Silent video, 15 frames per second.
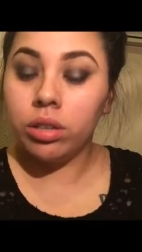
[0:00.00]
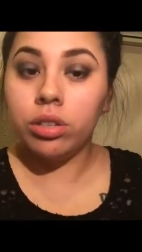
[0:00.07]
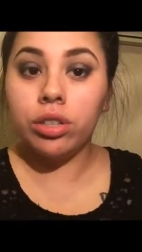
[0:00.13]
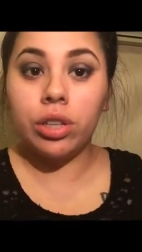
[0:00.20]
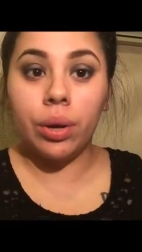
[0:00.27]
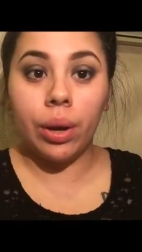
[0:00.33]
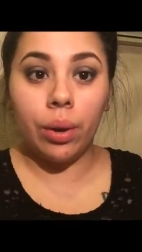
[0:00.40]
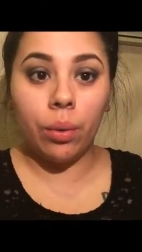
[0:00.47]

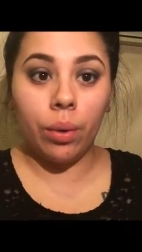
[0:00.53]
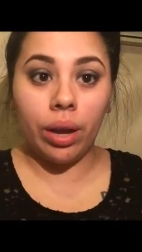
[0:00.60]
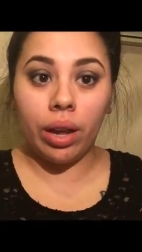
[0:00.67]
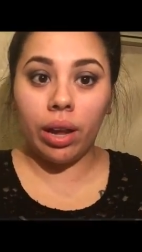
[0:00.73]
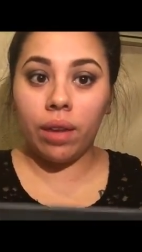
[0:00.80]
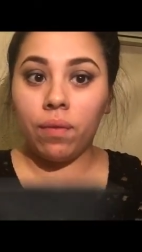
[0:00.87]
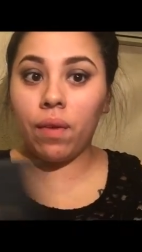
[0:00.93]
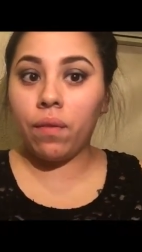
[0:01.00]
So
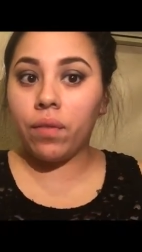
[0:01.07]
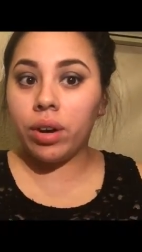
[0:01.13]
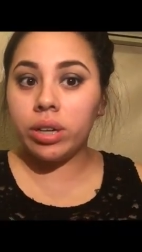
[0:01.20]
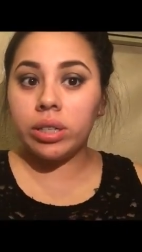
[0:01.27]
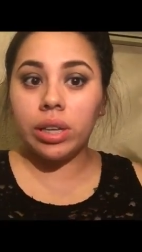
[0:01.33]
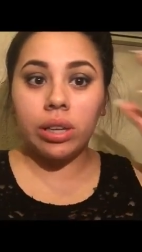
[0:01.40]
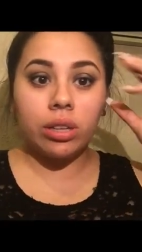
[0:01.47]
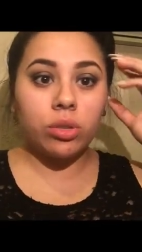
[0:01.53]
if at
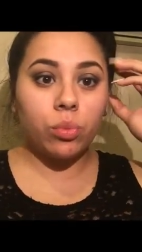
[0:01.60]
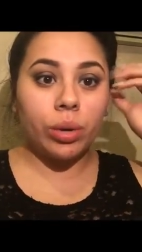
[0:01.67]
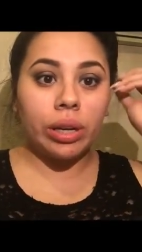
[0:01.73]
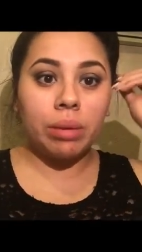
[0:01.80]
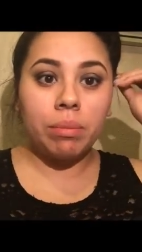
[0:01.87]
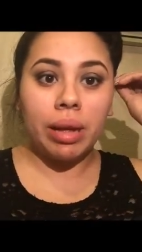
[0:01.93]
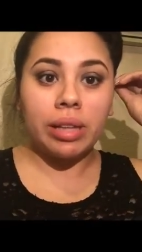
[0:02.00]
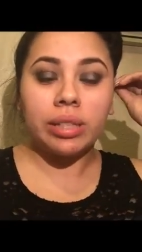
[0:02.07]
first it looks
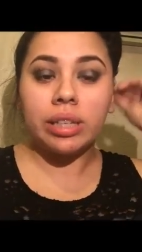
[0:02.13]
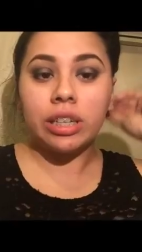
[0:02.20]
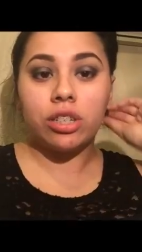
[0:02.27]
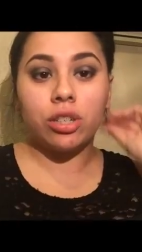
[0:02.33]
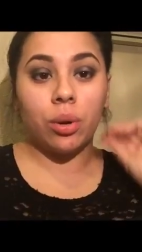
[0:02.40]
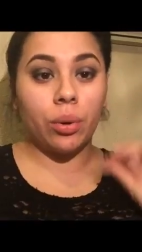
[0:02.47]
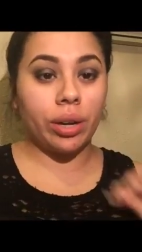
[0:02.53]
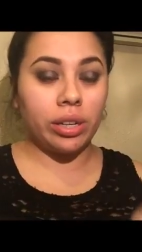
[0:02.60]
really messy,
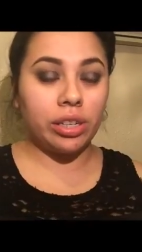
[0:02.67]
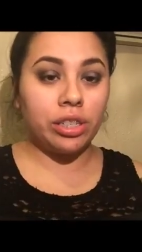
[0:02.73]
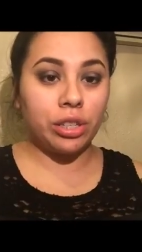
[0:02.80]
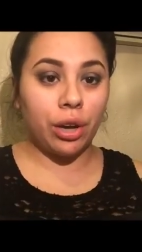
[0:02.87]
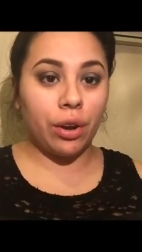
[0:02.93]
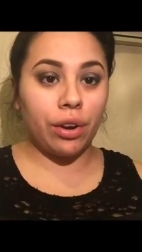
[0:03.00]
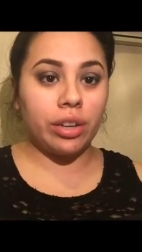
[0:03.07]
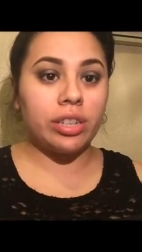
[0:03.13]
don't get
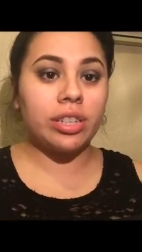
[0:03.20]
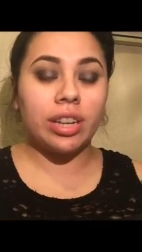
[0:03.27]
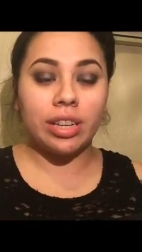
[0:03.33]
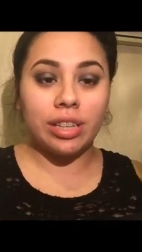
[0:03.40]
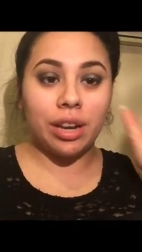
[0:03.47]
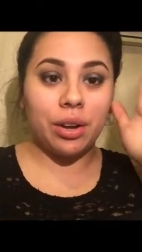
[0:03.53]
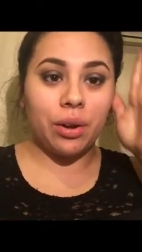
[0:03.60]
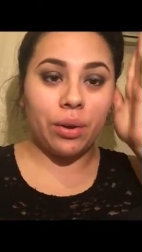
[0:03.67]
discouraged,
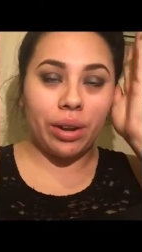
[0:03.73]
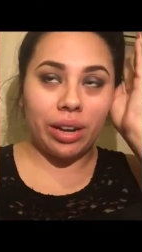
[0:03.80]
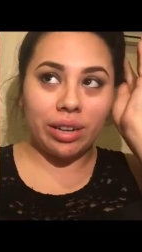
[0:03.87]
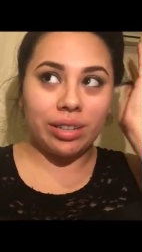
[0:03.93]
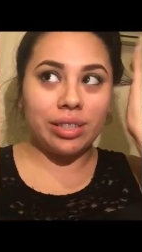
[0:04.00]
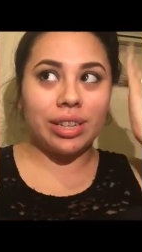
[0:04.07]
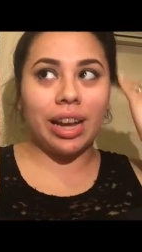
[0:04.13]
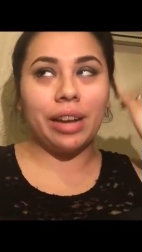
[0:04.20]
because I know it
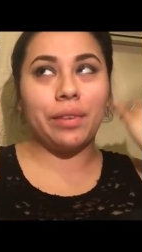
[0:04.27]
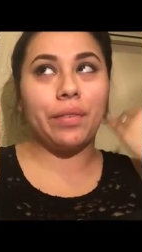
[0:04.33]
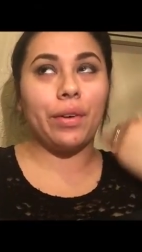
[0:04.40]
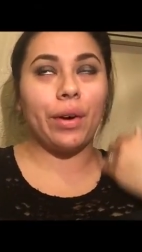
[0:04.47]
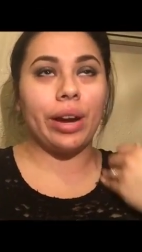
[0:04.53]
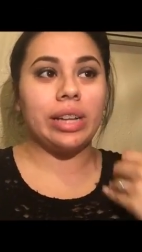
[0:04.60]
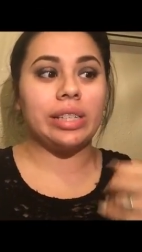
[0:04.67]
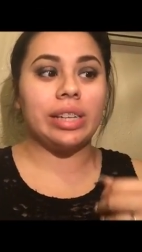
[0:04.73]
looks kind of
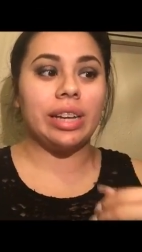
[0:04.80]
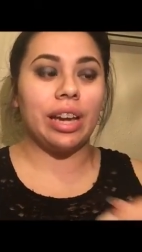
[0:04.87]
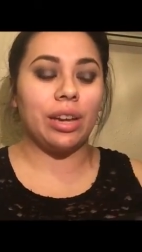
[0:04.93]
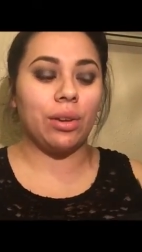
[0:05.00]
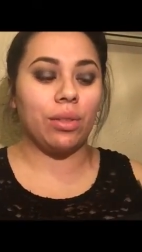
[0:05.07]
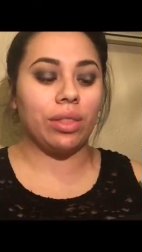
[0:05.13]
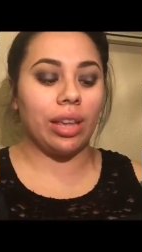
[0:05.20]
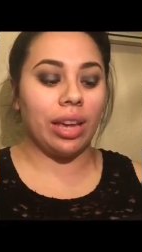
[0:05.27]
crazy
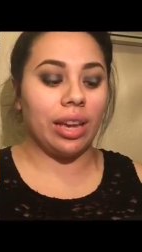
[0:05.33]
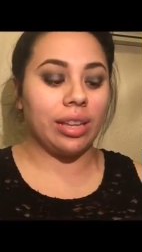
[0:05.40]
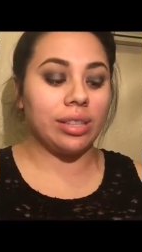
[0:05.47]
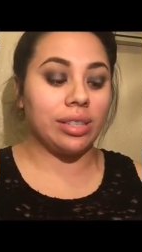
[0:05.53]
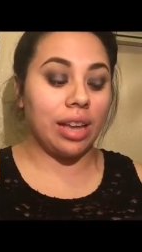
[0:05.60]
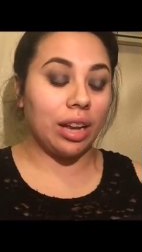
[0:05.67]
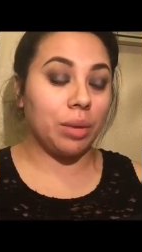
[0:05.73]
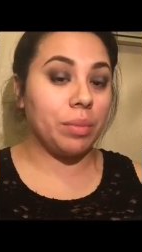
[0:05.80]
if you think
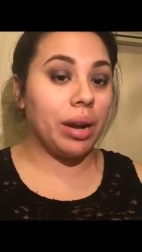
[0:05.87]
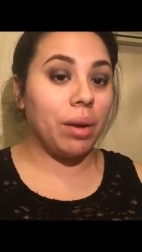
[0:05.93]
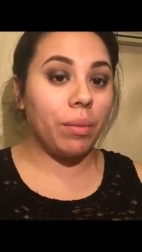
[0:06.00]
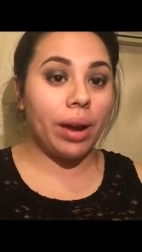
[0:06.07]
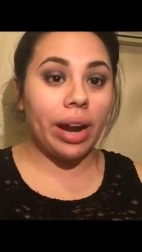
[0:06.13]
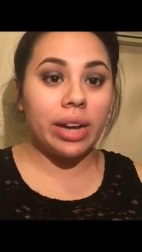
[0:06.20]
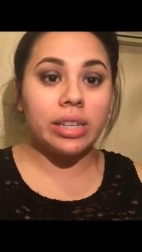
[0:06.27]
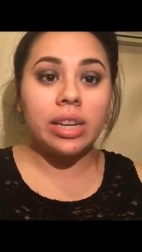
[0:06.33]
it's not coming out
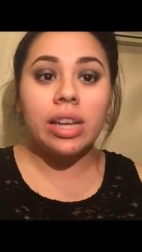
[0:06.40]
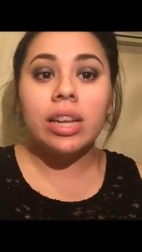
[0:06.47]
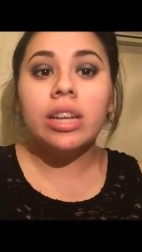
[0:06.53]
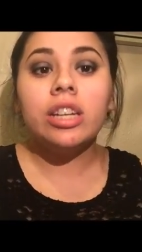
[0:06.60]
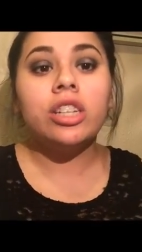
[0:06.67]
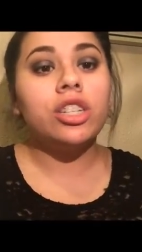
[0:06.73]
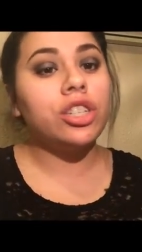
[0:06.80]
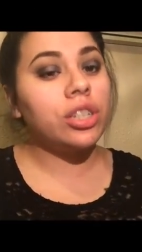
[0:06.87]
right.
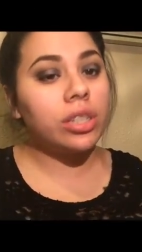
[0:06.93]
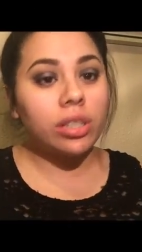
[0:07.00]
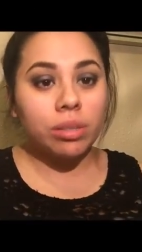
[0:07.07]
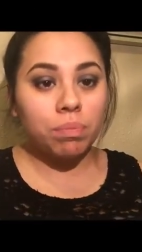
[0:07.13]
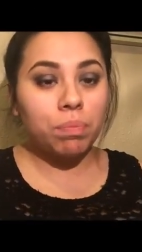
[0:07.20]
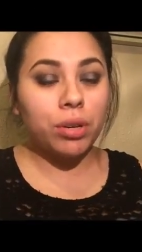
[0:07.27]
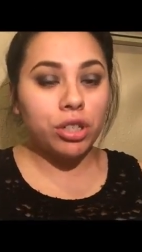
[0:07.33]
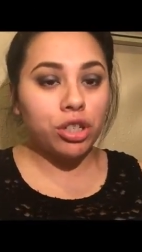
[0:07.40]
Just
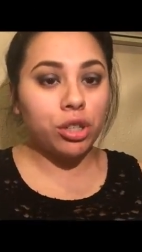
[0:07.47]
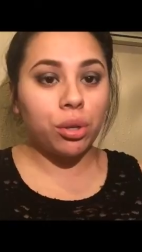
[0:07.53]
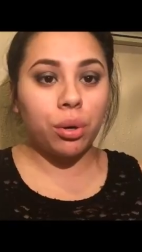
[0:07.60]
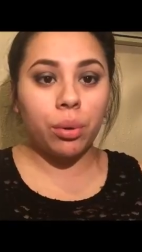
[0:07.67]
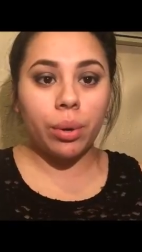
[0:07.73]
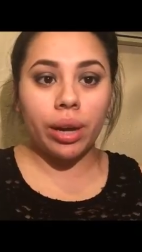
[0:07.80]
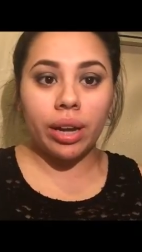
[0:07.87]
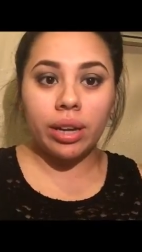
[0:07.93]
push
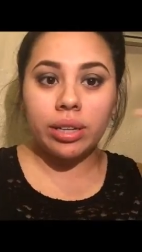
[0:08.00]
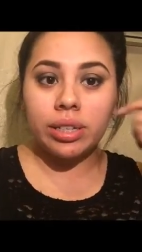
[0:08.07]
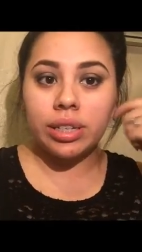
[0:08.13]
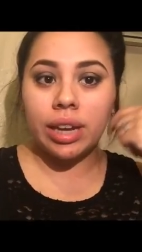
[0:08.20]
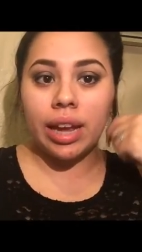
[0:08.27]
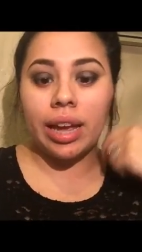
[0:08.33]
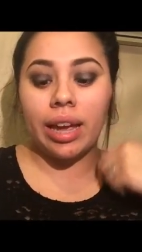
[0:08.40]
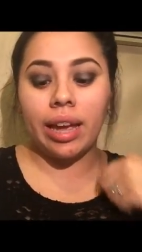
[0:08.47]
through it
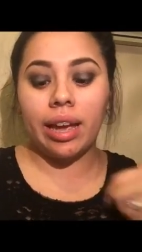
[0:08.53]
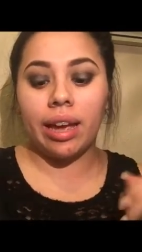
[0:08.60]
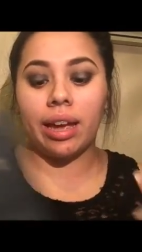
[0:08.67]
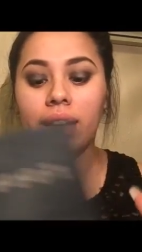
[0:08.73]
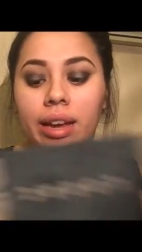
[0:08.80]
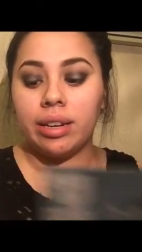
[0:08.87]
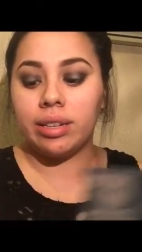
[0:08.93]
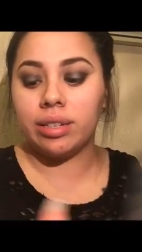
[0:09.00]

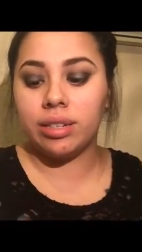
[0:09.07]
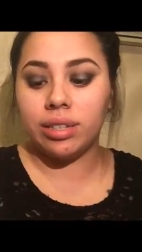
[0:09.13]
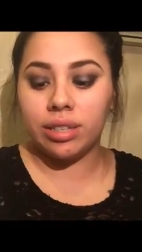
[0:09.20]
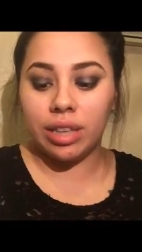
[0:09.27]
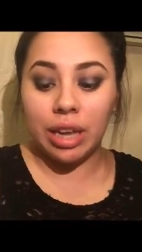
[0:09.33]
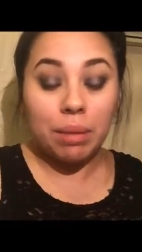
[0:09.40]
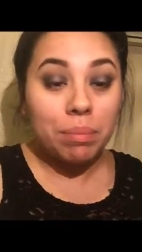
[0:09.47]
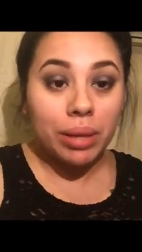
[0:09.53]
and
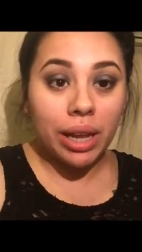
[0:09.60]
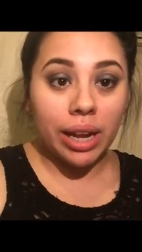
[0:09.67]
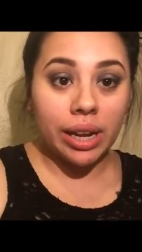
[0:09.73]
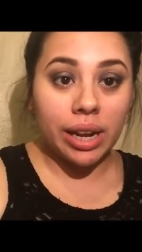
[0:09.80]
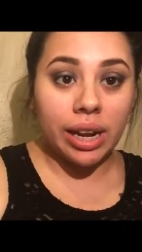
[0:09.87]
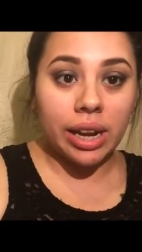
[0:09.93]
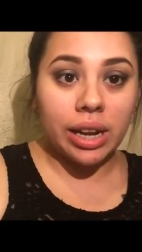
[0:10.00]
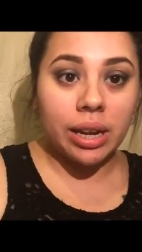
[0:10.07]
just keep
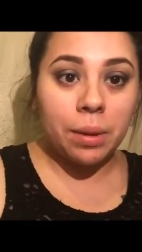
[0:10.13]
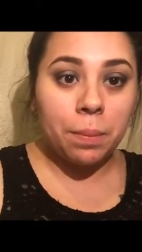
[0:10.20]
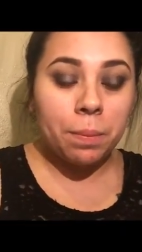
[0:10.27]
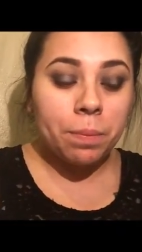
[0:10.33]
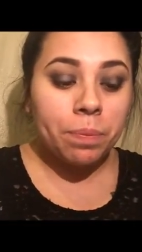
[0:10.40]
blending.